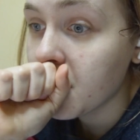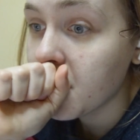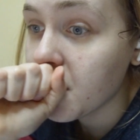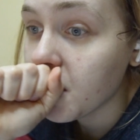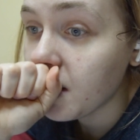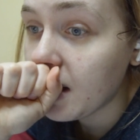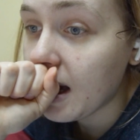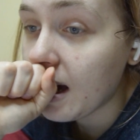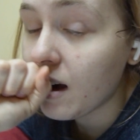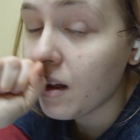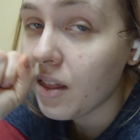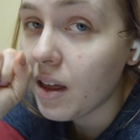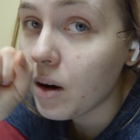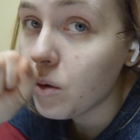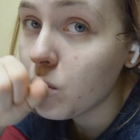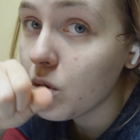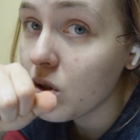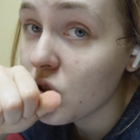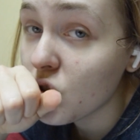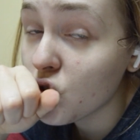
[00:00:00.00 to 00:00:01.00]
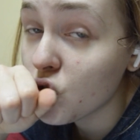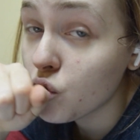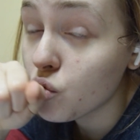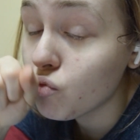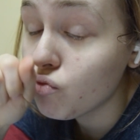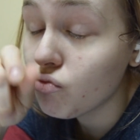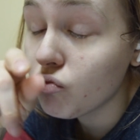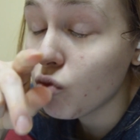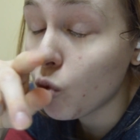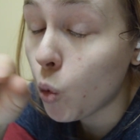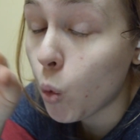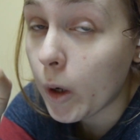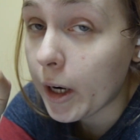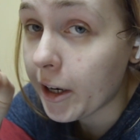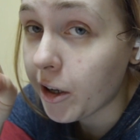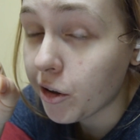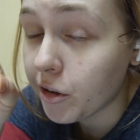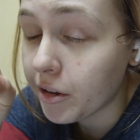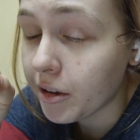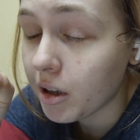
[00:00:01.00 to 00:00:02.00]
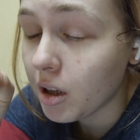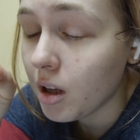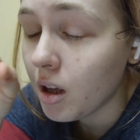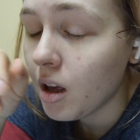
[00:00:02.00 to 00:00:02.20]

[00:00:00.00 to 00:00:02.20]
So yeah, that was weird.